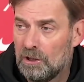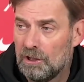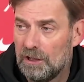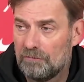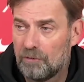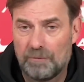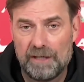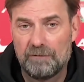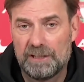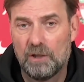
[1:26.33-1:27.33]
and from
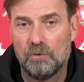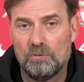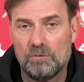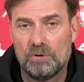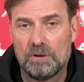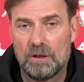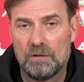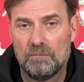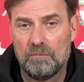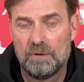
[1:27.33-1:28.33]
there we go.
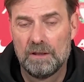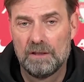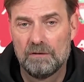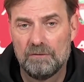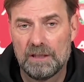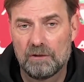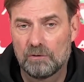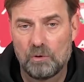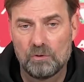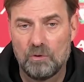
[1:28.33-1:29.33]
And we
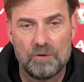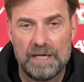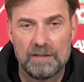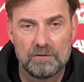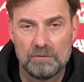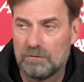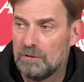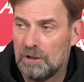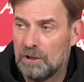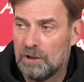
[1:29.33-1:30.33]
don't go there to
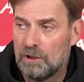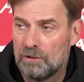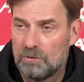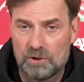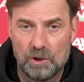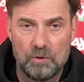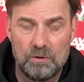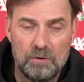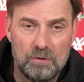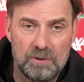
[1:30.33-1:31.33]
show
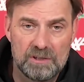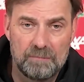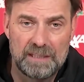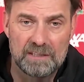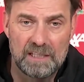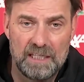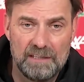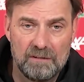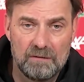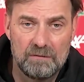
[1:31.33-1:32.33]
who is the better
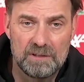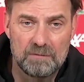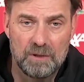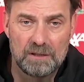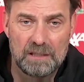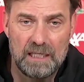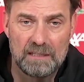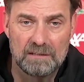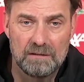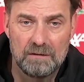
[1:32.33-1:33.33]
side or who is world
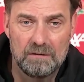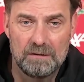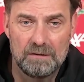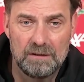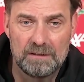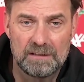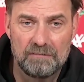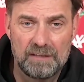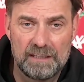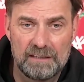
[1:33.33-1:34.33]
class or and
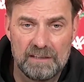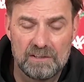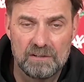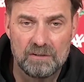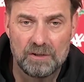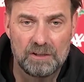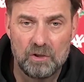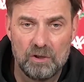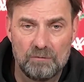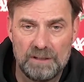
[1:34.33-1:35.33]
stuff like this. Not at
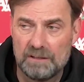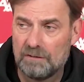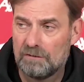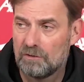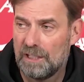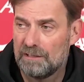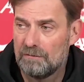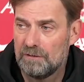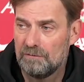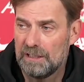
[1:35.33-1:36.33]
all. We
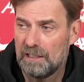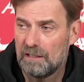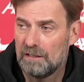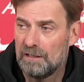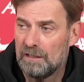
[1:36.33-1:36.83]
are